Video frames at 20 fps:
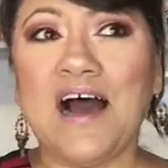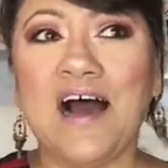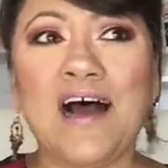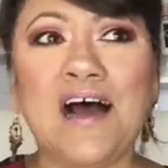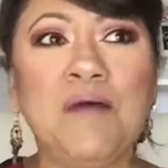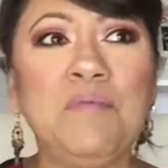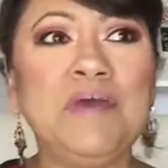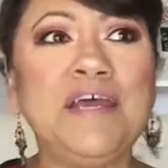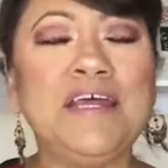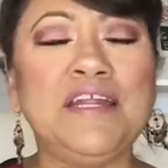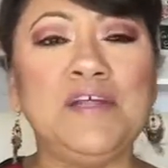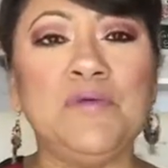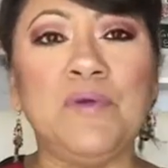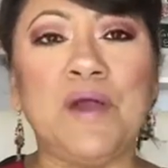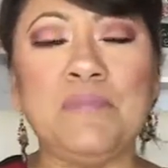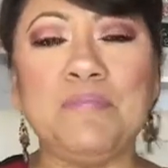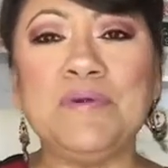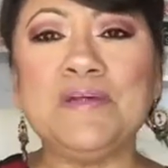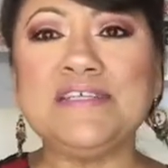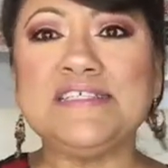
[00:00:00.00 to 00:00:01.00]
Um, it
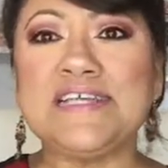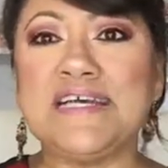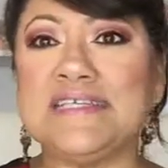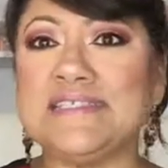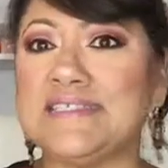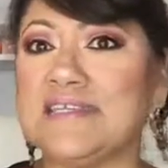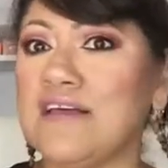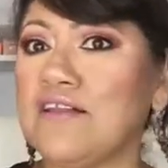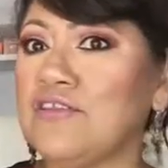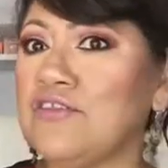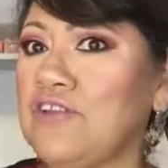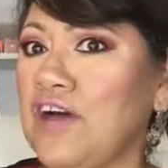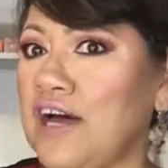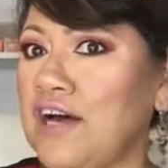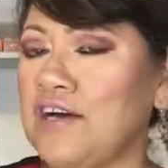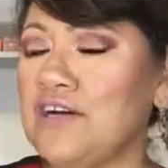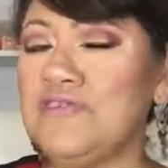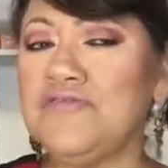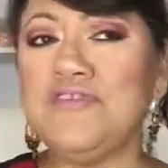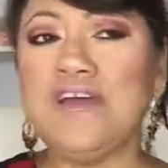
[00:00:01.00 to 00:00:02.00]
represents
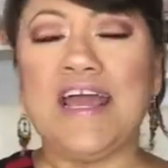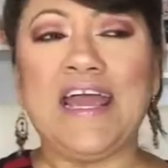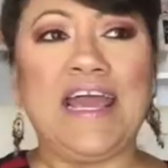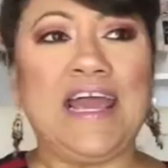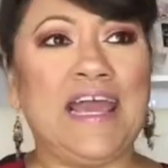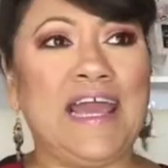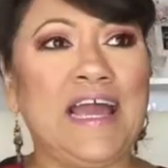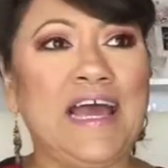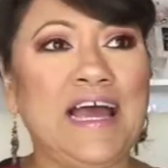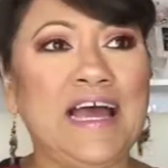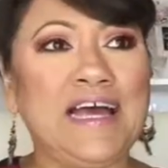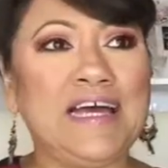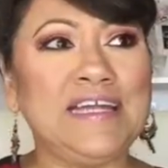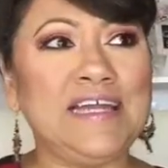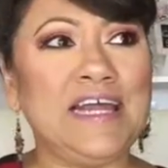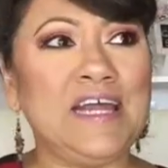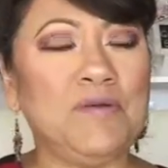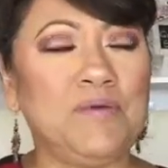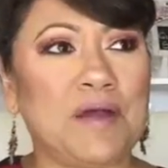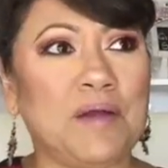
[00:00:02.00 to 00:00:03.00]
love and
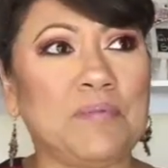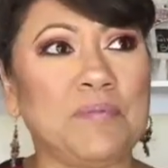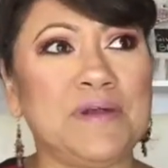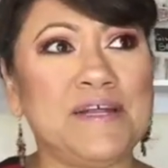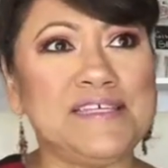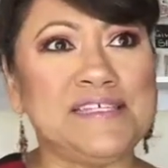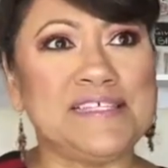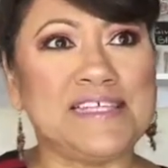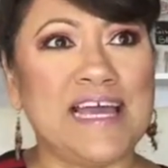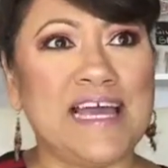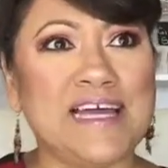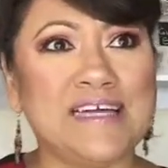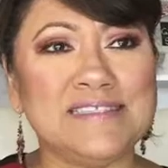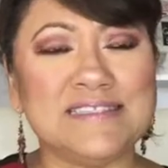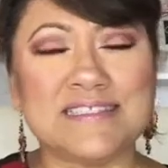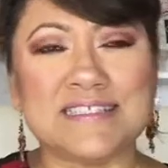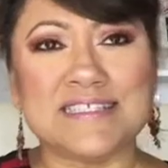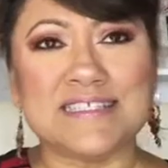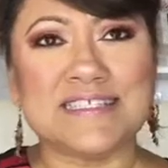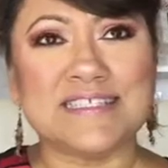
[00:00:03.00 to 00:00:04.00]
it
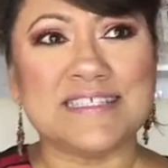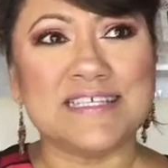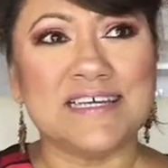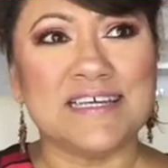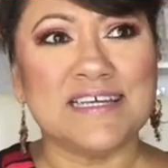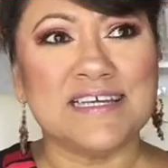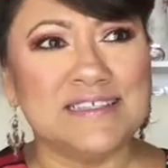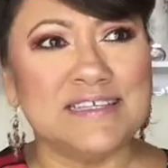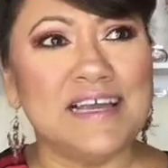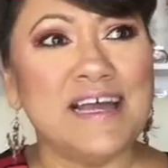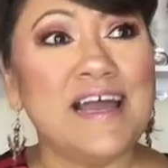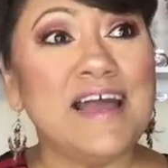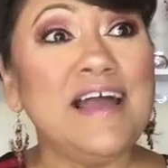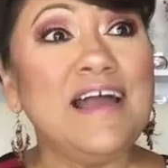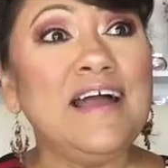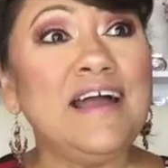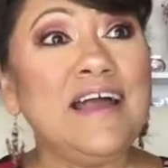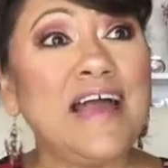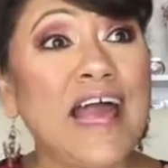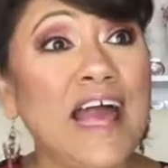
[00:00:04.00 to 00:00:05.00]
represents
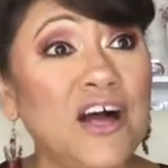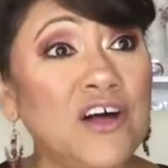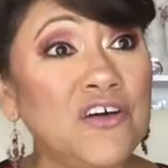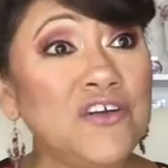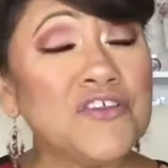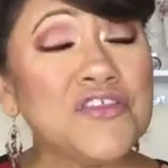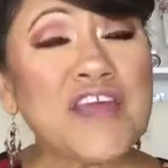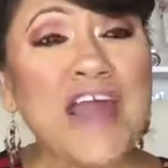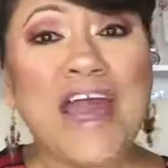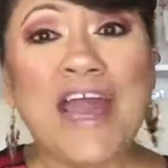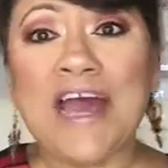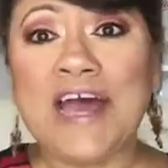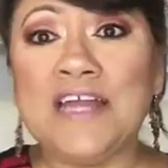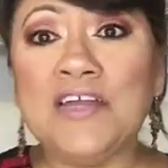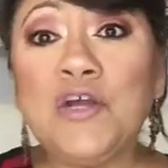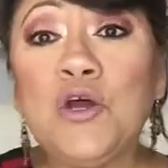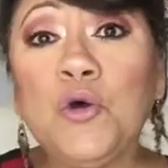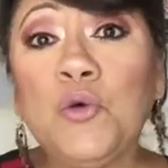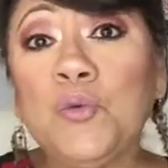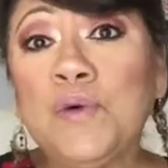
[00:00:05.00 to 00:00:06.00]
health
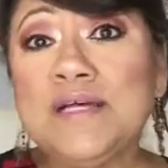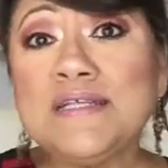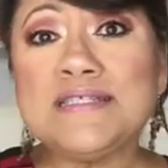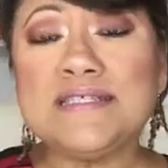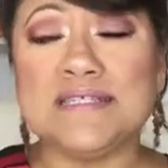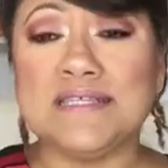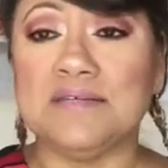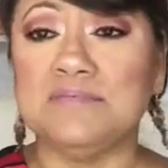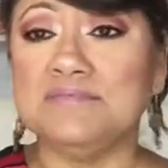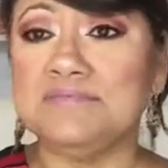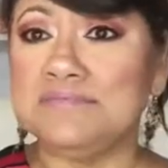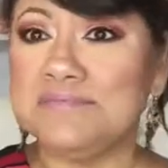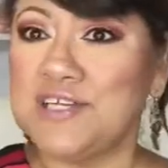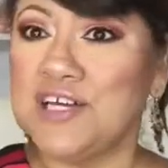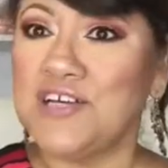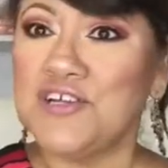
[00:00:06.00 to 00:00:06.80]
and wisdom.